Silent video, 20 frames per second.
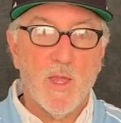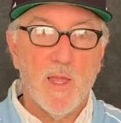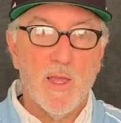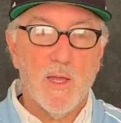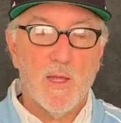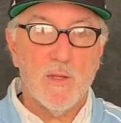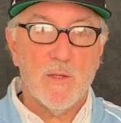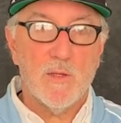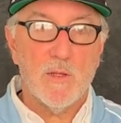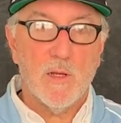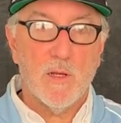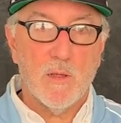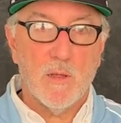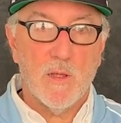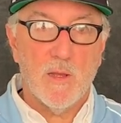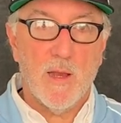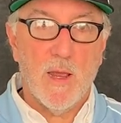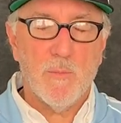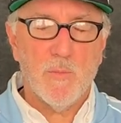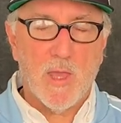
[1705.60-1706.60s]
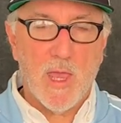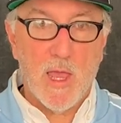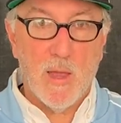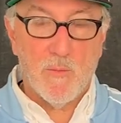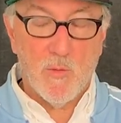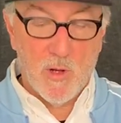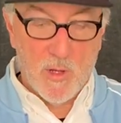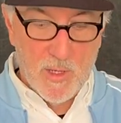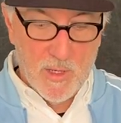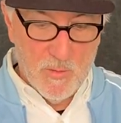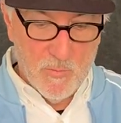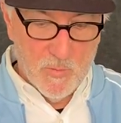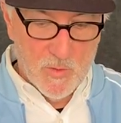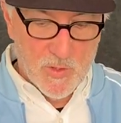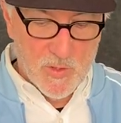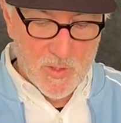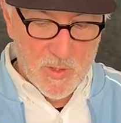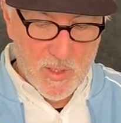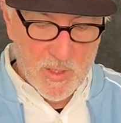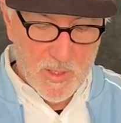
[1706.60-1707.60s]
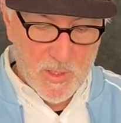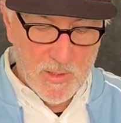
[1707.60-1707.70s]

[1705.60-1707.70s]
and an M camera, and it was,